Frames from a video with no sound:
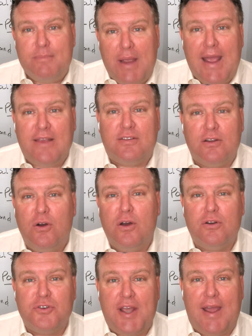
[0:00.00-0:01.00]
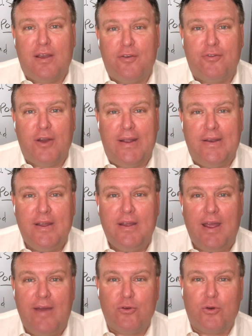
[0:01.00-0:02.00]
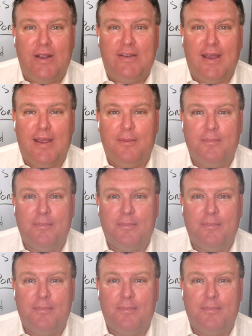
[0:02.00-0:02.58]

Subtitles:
pass it on or tag a friend. Have a great day.